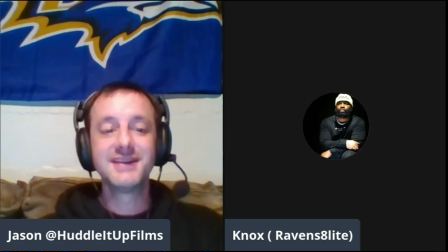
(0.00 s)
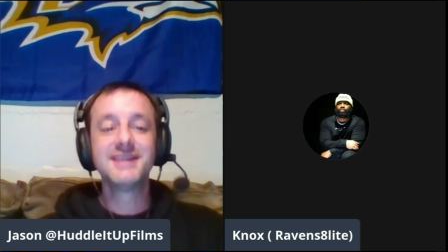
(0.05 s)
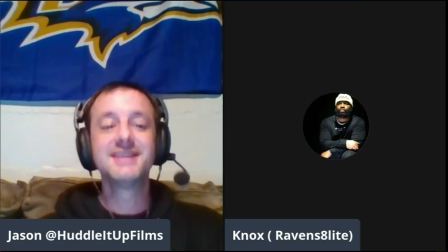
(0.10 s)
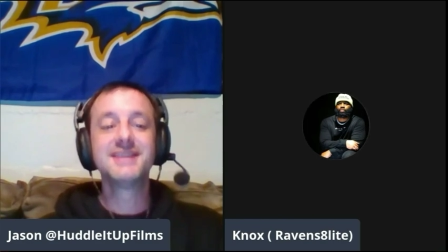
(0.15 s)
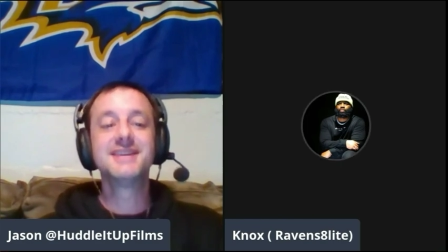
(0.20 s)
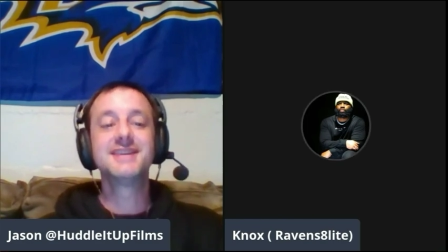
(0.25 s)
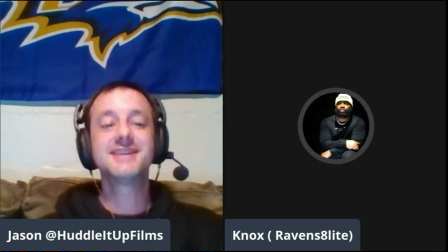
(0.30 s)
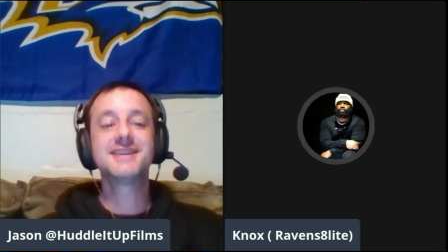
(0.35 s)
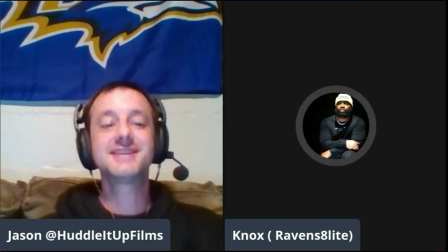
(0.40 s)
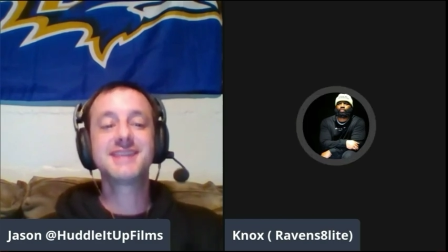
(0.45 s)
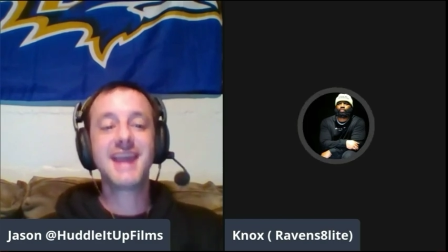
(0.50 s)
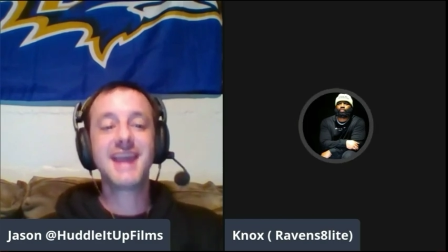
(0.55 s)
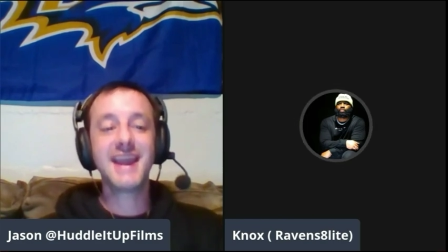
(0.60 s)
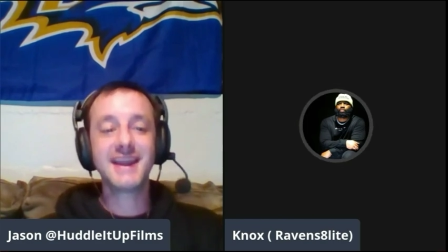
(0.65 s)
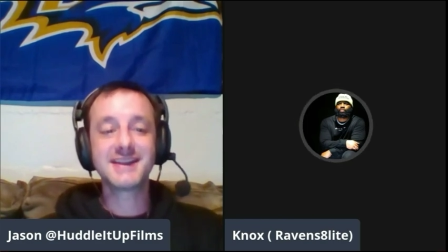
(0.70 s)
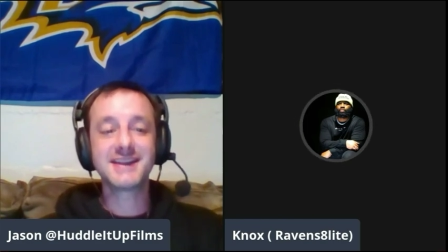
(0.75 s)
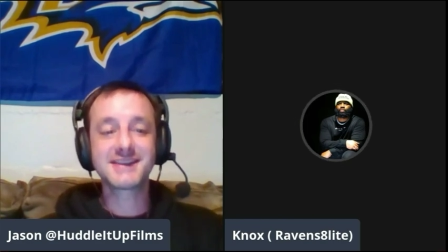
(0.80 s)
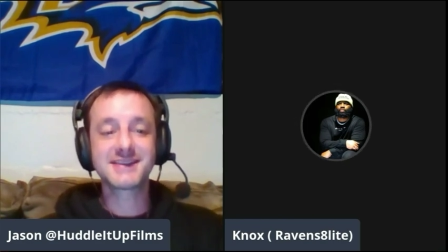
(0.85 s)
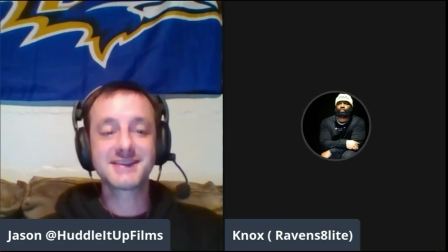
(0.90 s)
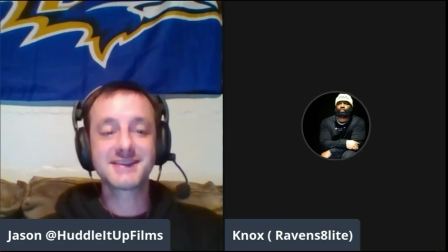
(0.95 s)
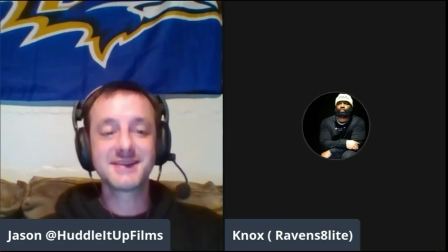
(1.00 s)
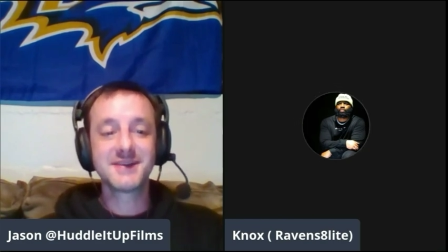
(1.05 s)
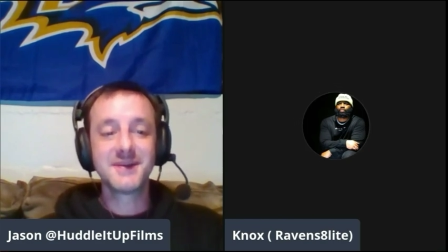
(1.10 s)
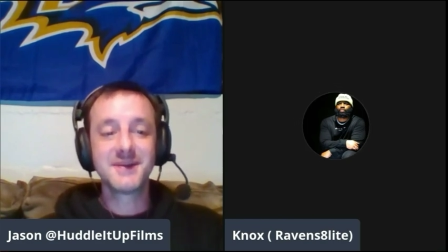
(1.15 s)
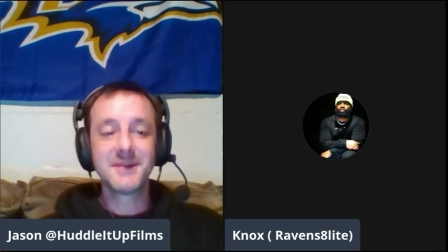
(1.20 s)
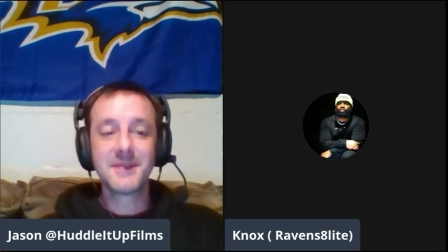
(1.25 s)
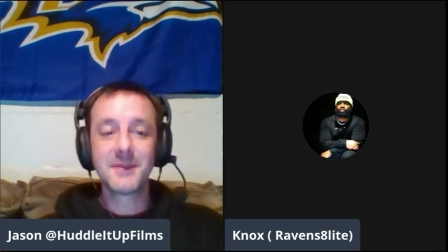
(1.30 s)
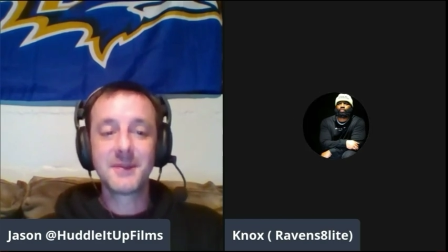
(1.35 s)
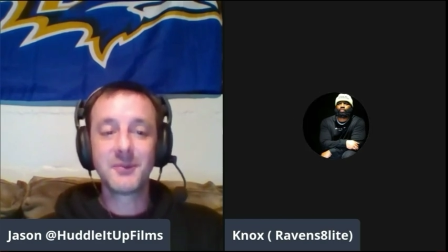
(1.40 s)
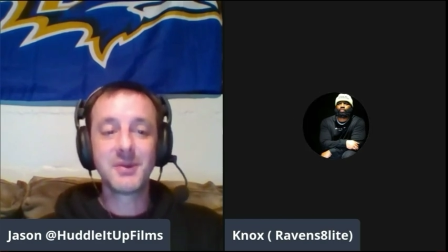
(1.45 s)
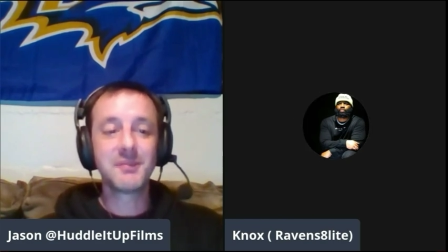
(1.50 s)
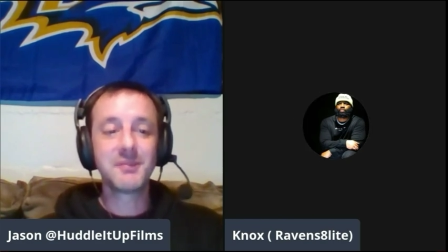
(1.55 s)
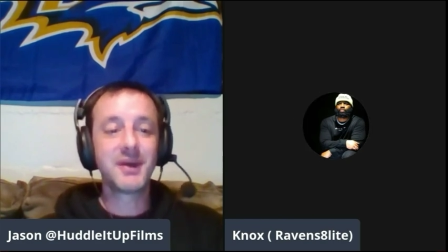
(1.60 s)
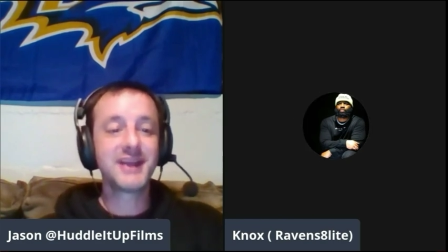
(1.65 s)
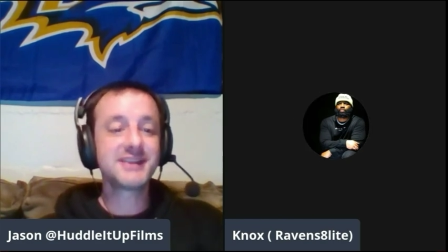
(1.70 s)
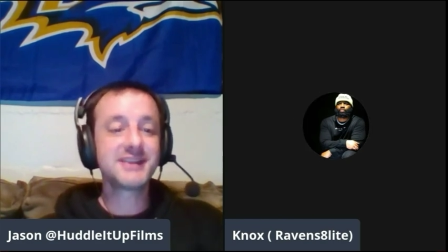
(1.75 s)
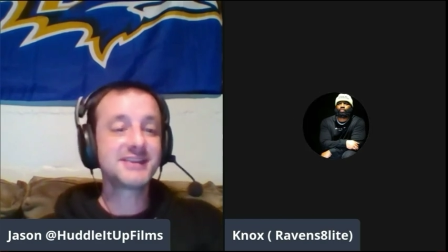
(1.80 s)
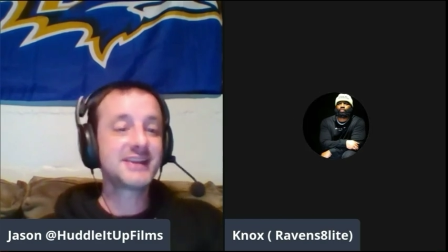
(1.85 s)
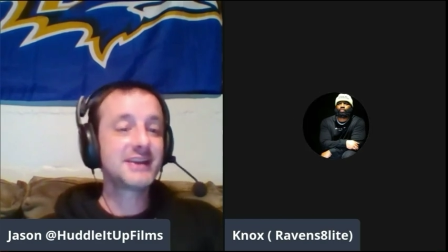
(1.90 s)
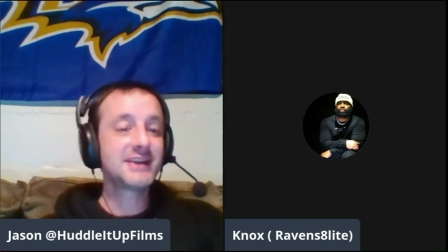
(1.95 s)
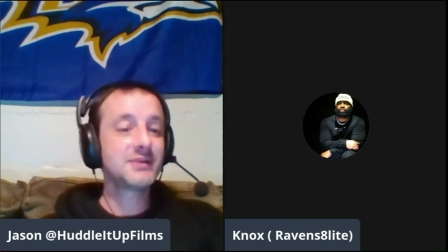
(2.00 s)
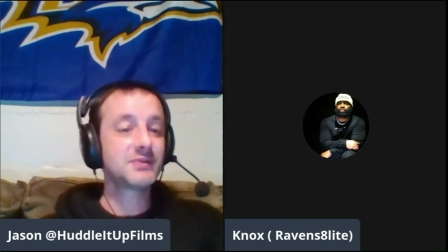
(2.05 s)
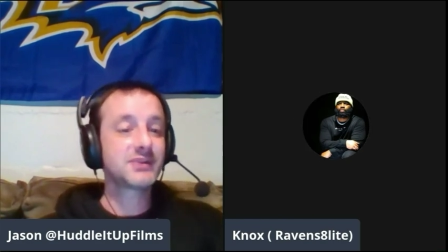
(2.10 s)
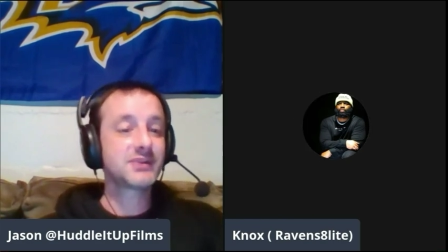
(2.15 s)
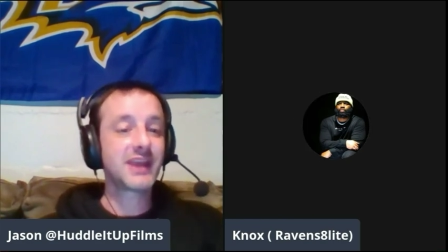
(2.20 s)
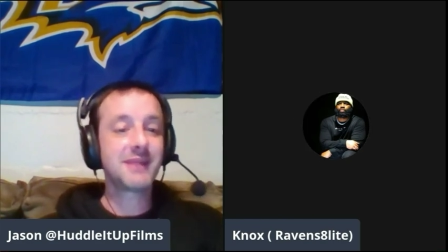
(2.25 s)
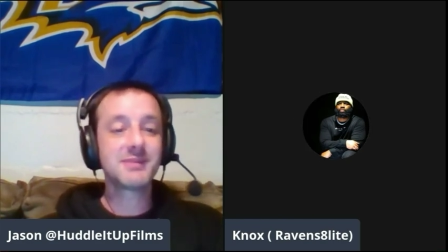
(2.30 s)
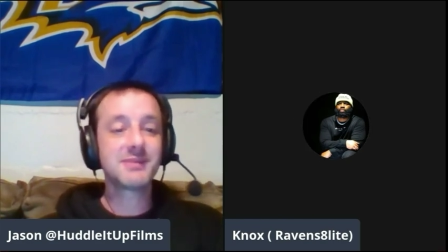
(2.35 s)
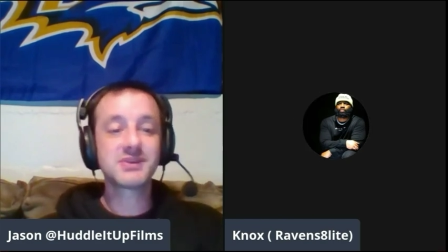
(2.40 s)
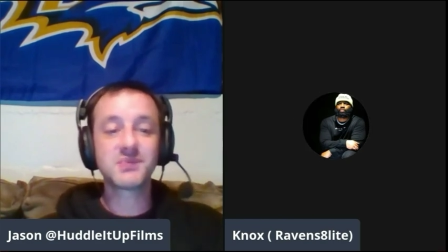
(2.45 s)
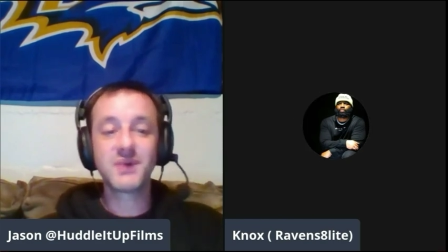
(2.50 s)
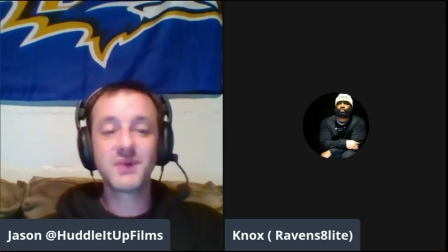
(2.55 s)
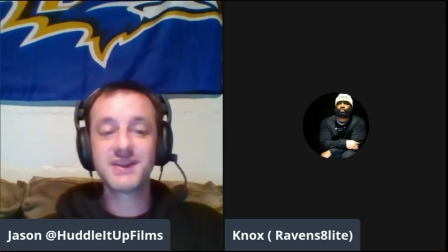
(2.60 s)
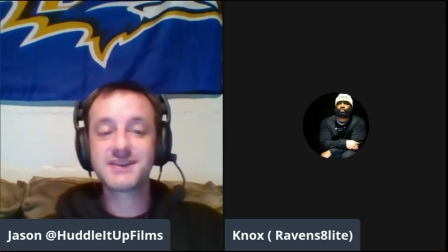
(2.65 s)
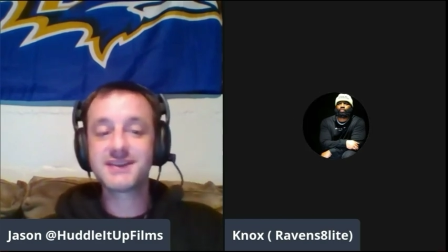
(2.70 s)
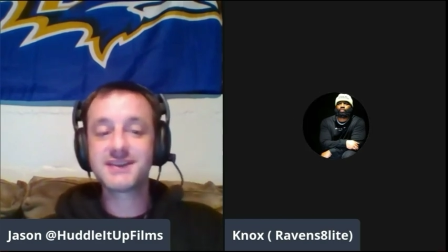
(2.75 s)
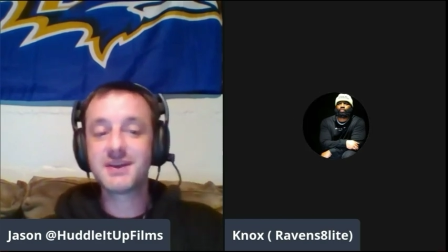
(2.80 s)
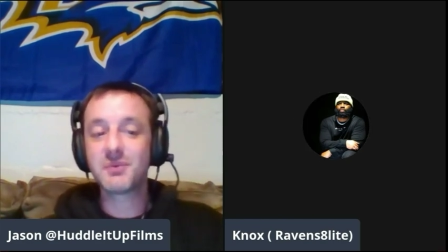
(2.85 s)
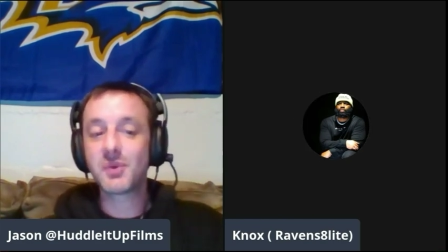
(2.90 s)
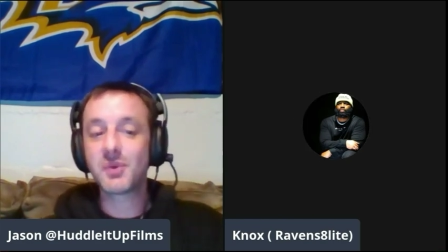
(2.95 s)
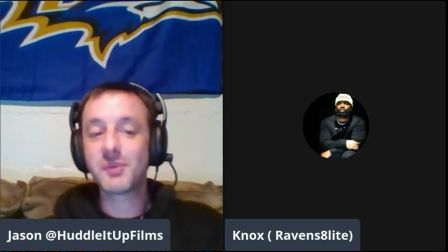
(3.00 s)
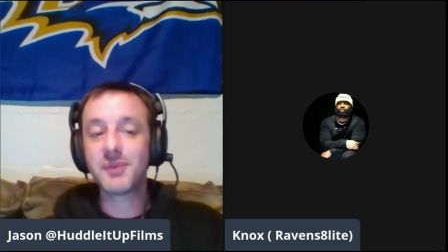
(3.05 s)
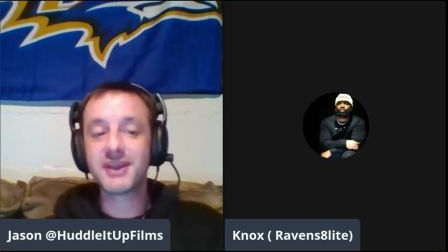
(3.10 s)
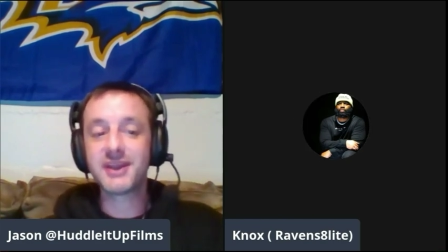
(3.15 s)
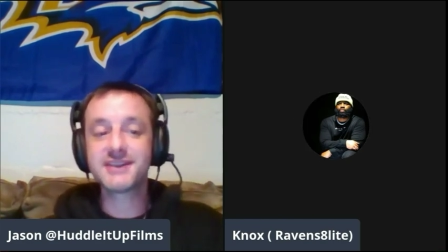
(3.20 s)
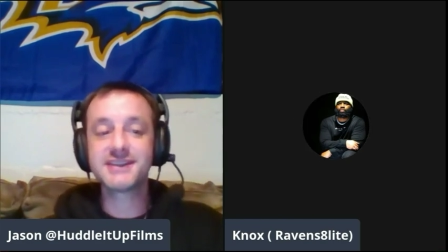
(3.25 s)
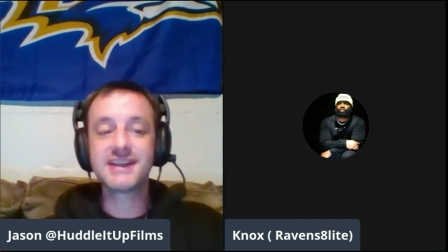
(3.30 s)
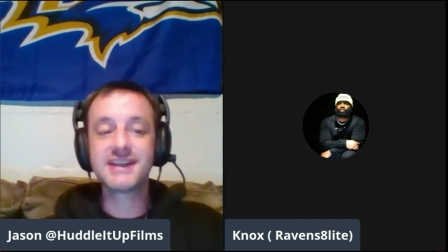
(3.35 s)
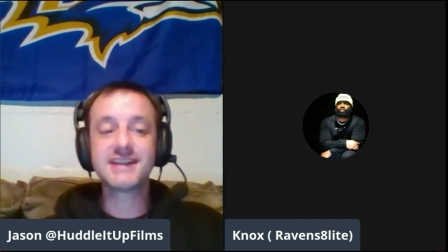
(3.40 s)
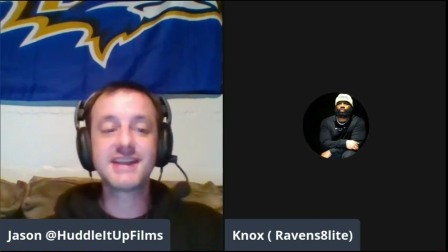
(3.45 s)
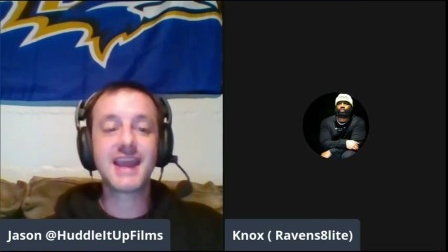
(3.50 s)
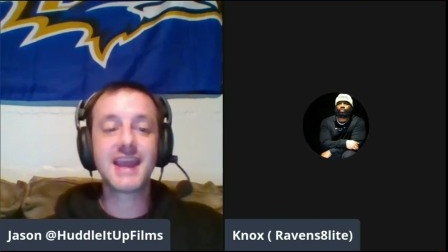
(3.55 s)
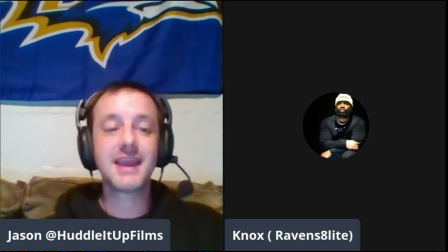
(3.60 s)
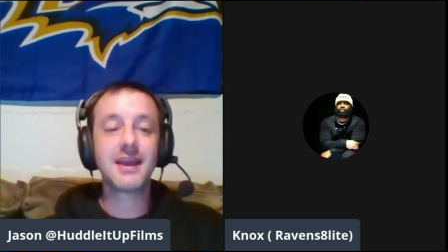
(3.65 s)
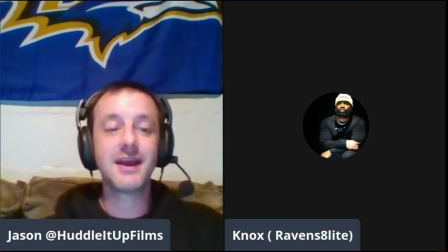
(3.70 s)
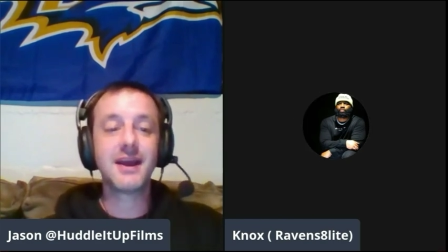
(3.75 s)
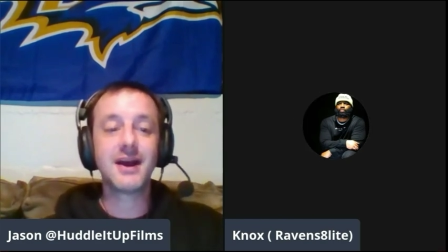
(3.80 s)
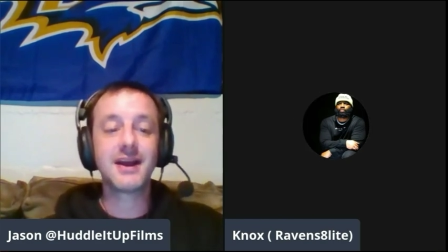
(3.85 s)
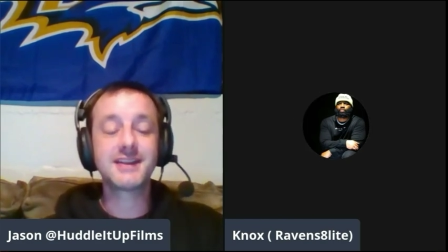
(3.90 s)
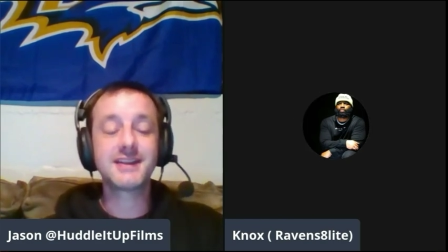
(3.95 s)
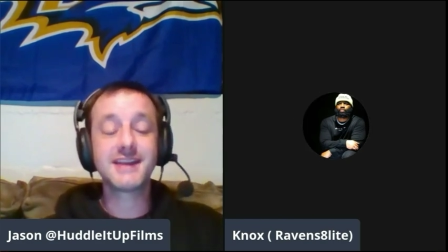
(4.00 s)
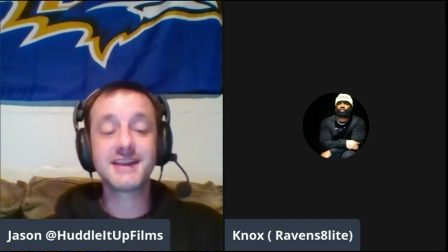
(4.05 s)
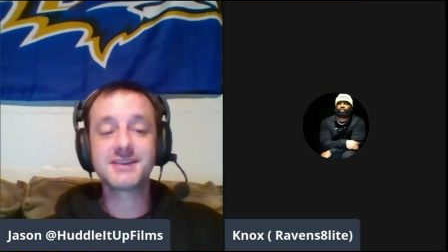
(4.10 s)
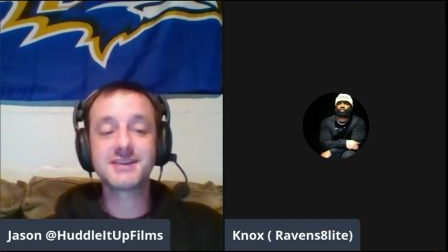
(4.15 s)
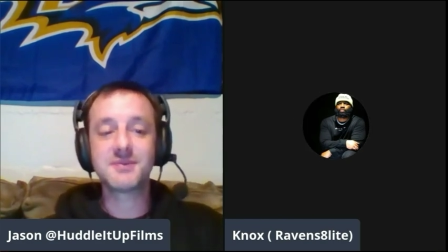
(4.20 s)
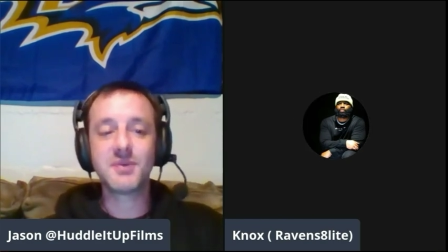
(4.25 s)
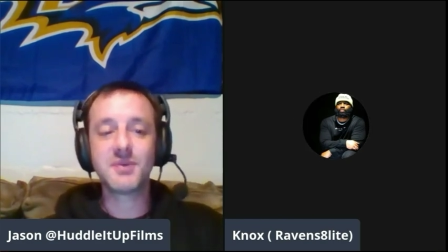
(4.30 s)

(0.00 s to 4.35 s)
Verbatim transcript: yeah the Saints. Man. We might see Jameis Winston. We might see T- uh, Taysom